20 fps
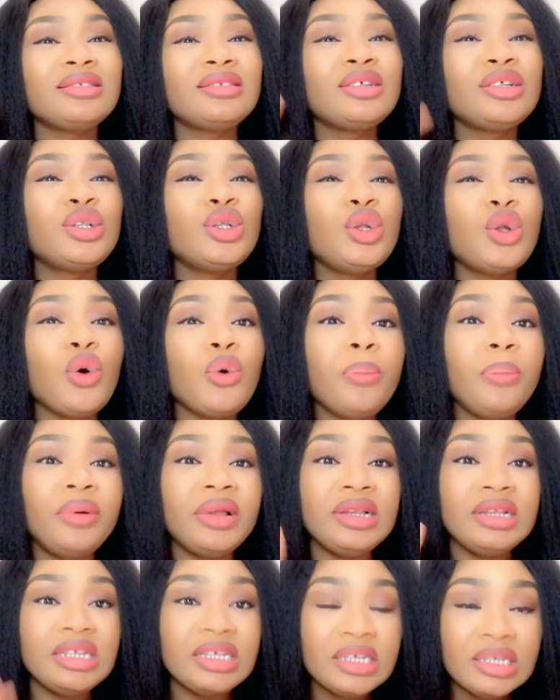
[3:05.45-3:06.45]

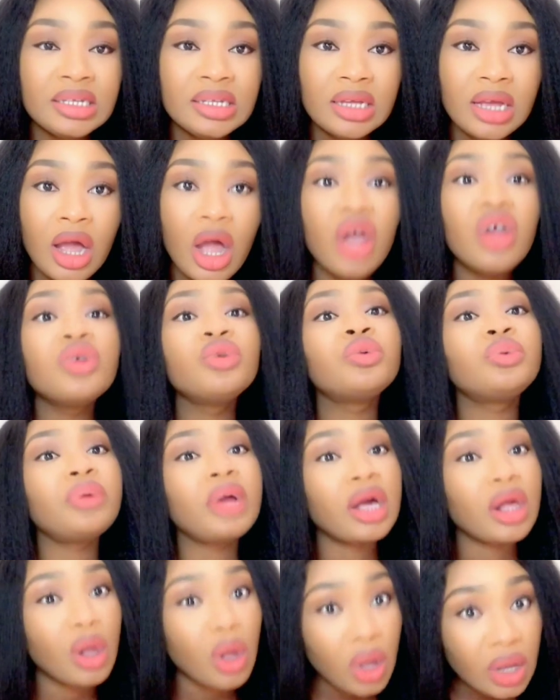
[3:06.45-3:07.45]
globally
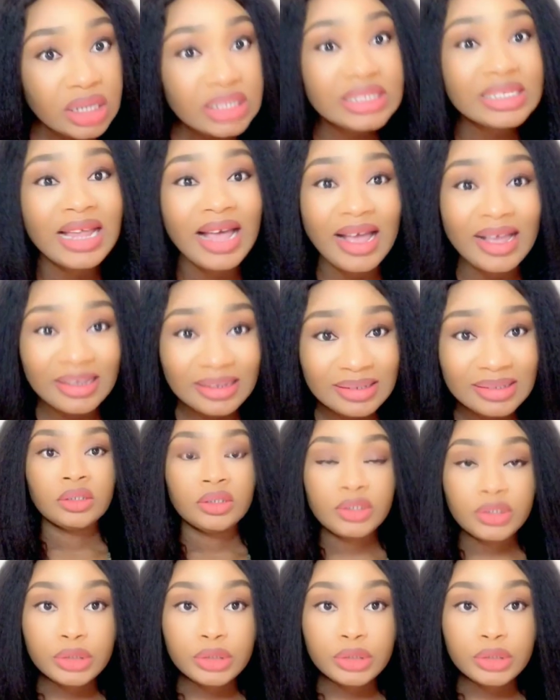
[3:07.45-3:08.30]
recognized.